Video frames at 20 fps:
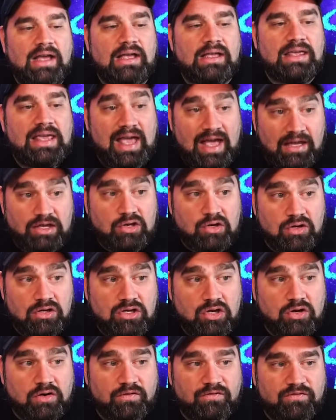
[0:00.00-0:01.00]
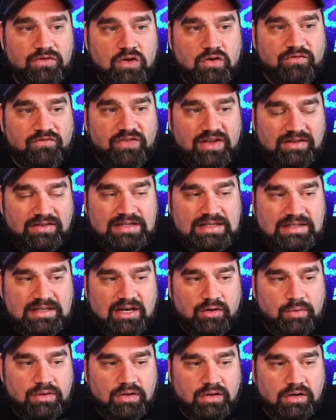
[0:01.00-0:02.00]
your feelings
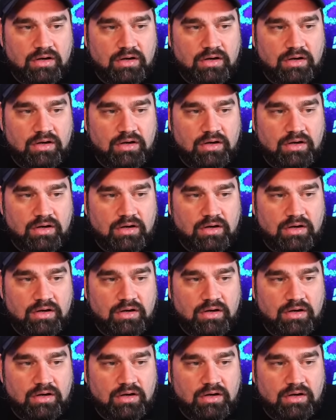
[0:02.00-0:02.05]
there with